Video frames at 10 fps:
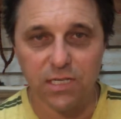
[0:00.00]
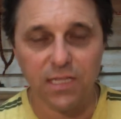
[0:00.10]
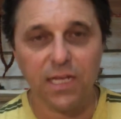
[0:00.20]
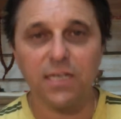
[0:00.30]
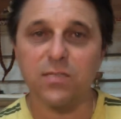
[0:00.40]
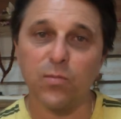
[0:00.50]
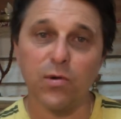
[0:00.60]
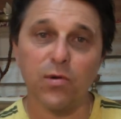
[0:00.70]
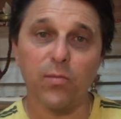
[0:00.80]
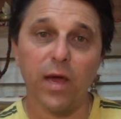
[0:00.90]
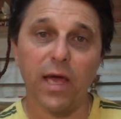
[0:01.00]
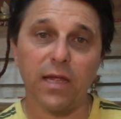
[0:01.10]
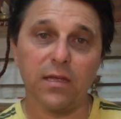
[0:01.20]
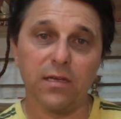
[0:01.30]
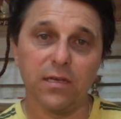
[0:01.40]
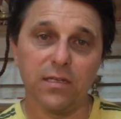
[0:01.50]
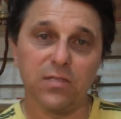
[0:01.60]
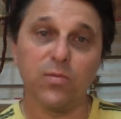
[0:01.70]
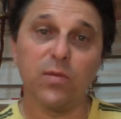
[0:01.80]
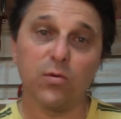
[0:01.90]
and then it's mirrored back to
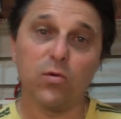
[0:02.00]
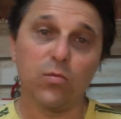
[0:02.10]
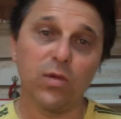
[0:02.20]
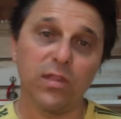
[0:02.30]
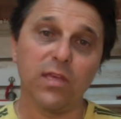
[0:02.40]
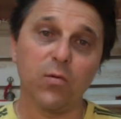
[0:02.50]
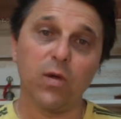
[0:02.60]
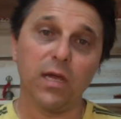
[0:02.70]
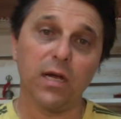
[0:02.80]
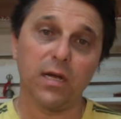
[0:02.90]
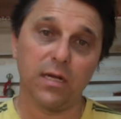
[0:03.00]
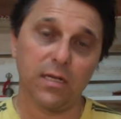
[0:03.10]
people who we think we are.